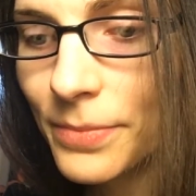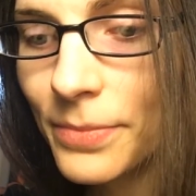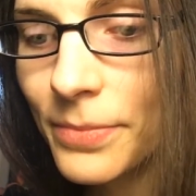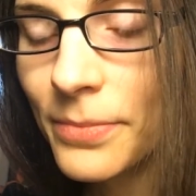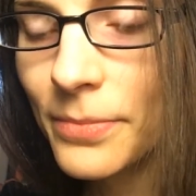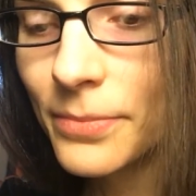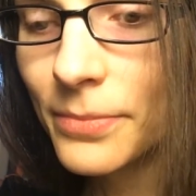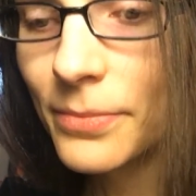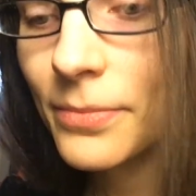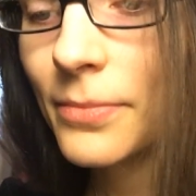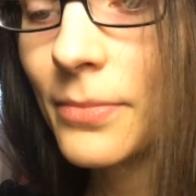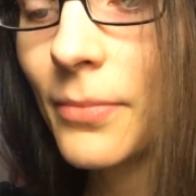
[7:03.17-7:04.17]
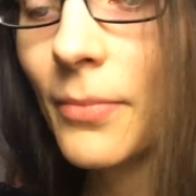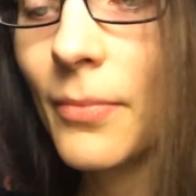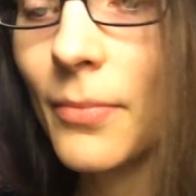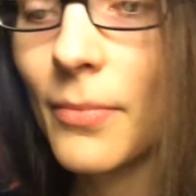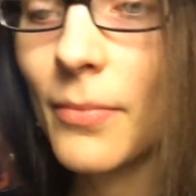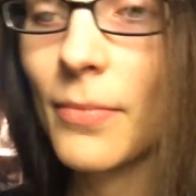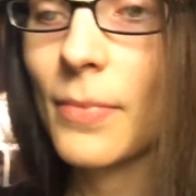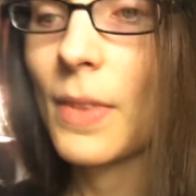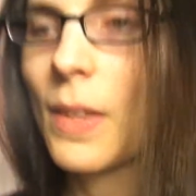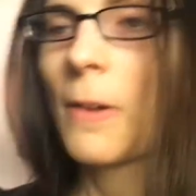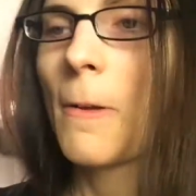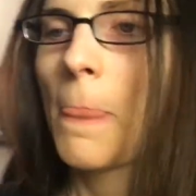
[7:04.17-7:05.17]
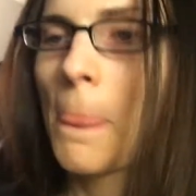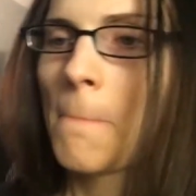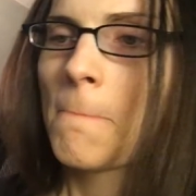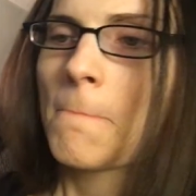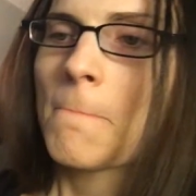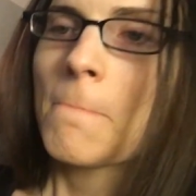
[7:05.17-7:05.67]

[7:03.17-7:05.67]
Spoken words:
(no one is talking)